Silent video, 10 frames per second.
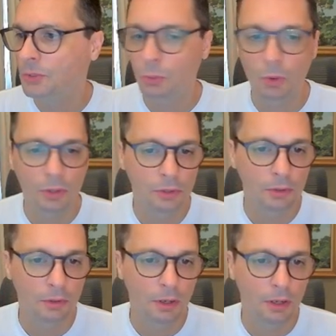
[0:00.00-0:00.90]
one,
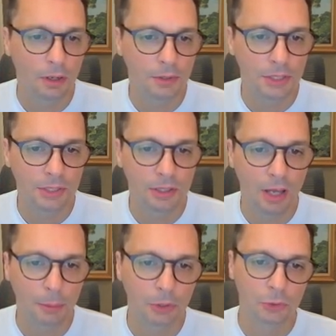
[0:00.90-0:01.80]
DC
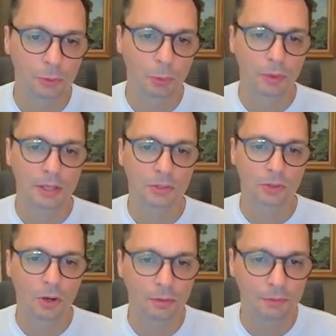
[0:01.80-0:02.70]
Lobbying Group with a
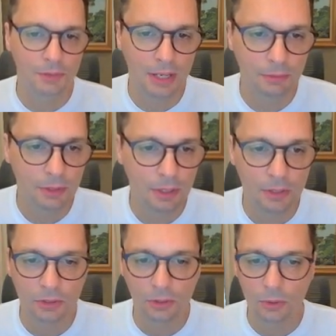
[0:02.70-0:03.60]
Star of David in
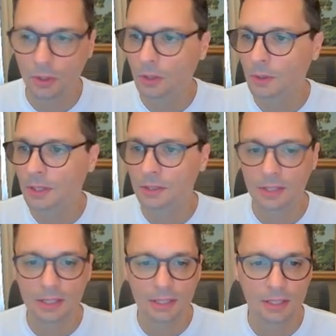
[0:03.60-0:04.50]
its logo, is
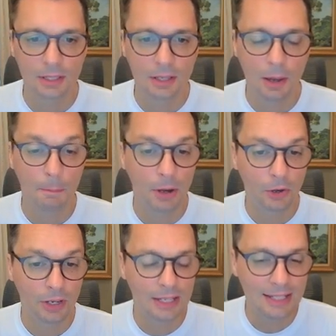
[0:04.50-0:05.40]
the
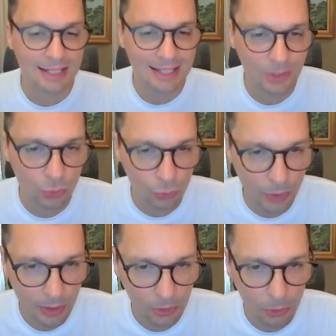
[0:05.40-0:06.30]

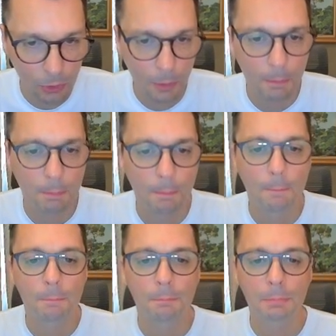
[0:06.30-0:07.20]
American-Israel
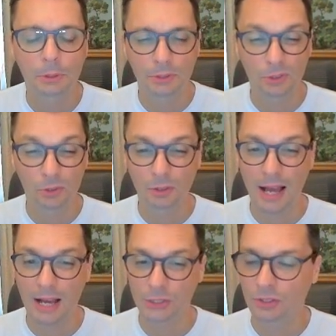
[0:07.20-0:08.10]
Political
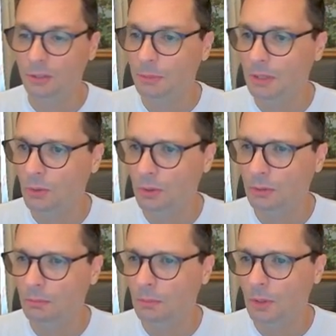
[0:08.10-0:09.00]
Action Committee, or
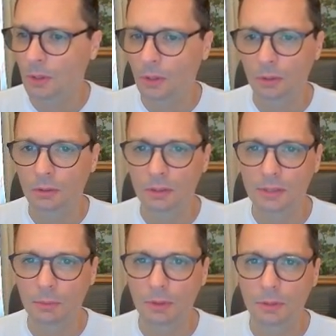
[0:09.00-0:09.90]
is
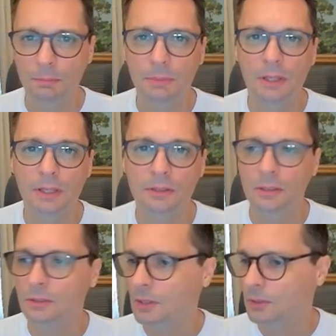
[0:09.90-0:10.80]
that what the PAC
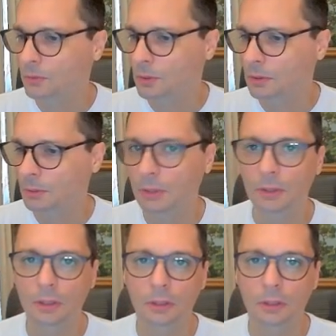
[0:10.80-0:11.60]
stands for? Let me look.